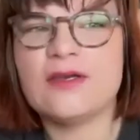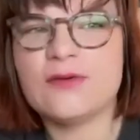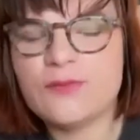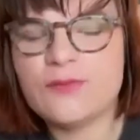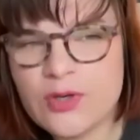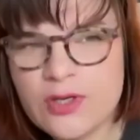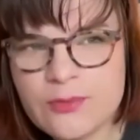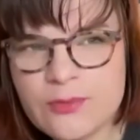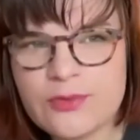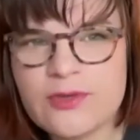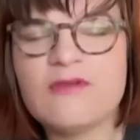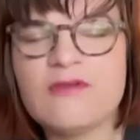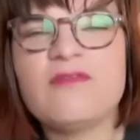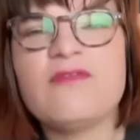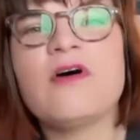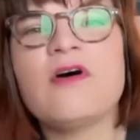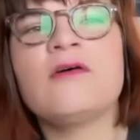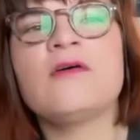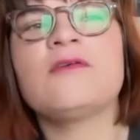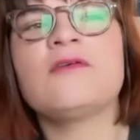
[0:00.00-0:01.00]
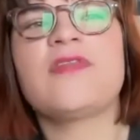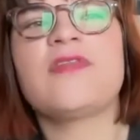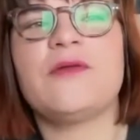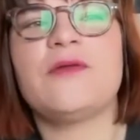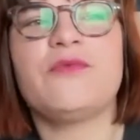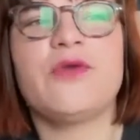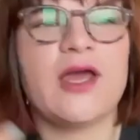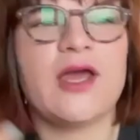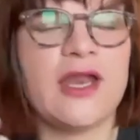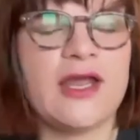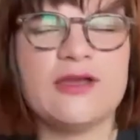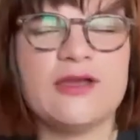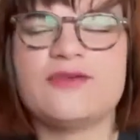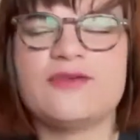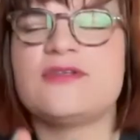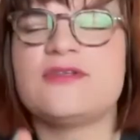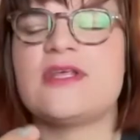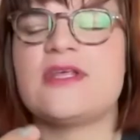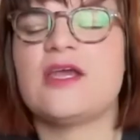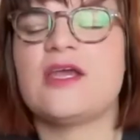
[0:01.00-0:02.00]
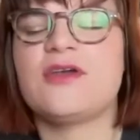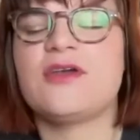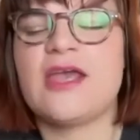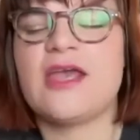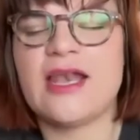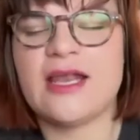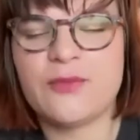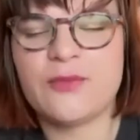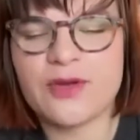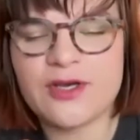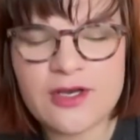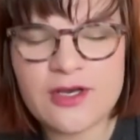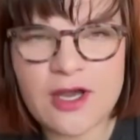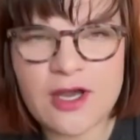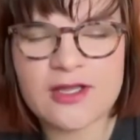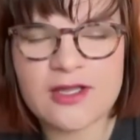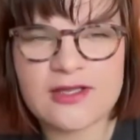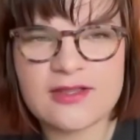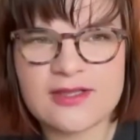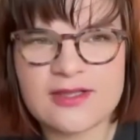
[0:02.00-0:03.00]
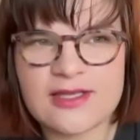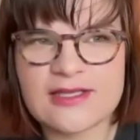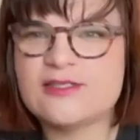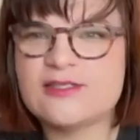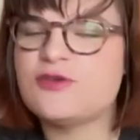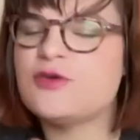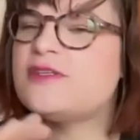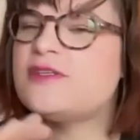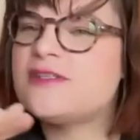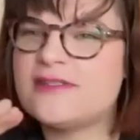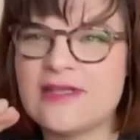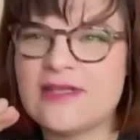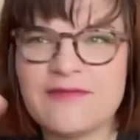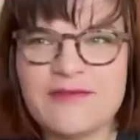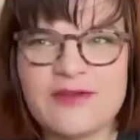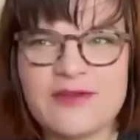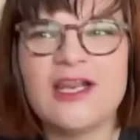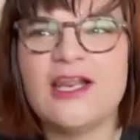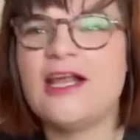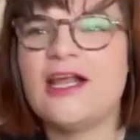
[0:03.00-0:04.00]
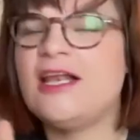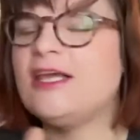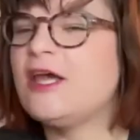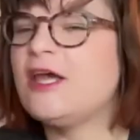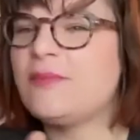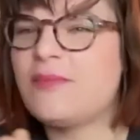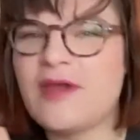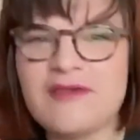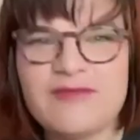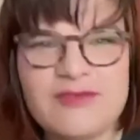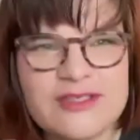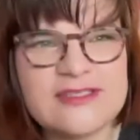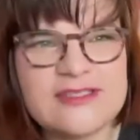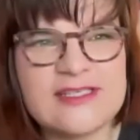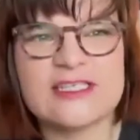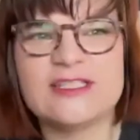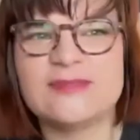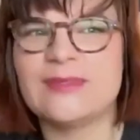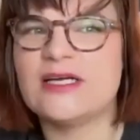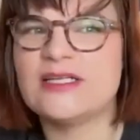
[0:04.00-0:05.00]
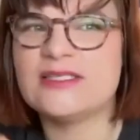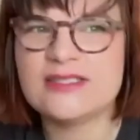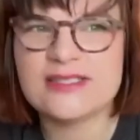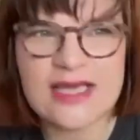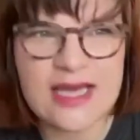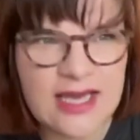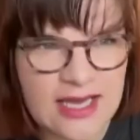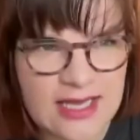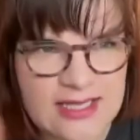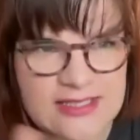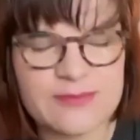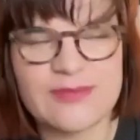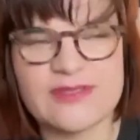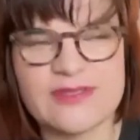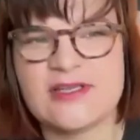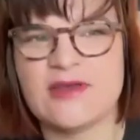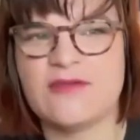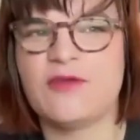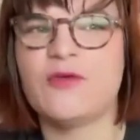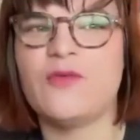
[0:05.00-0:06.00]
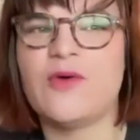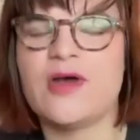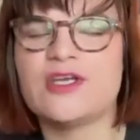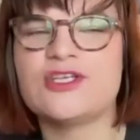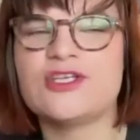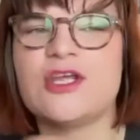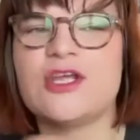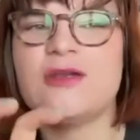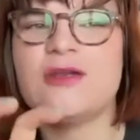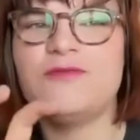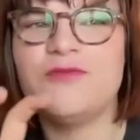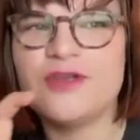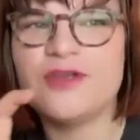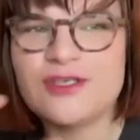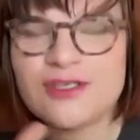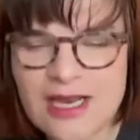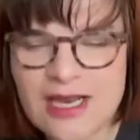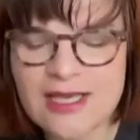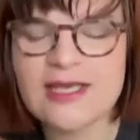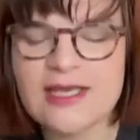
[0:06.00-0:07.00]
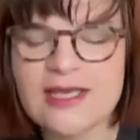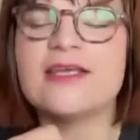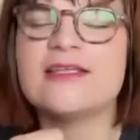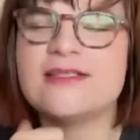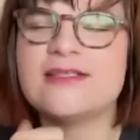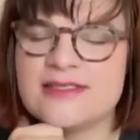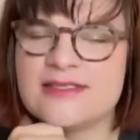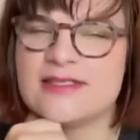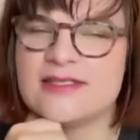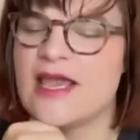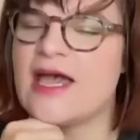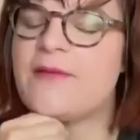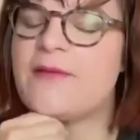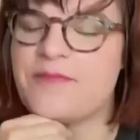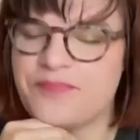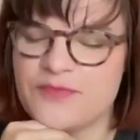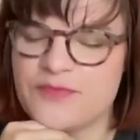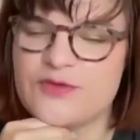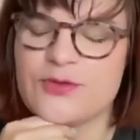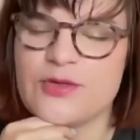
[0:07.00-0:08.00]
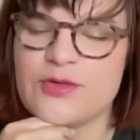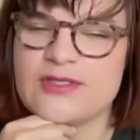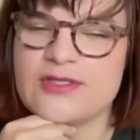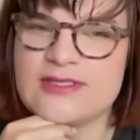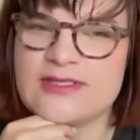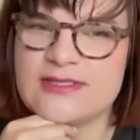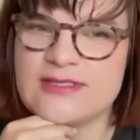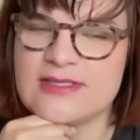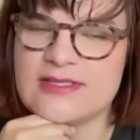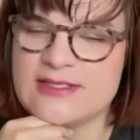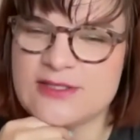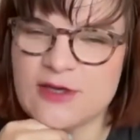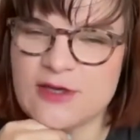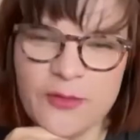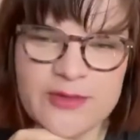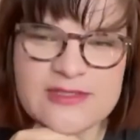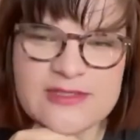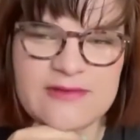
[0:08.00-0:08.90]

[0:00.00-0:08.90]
would it been involved? And it was just like, okay, like when not, so it's definitely ClickUp. Every 6 months I ask myself the question in which, like, it's, so it's always in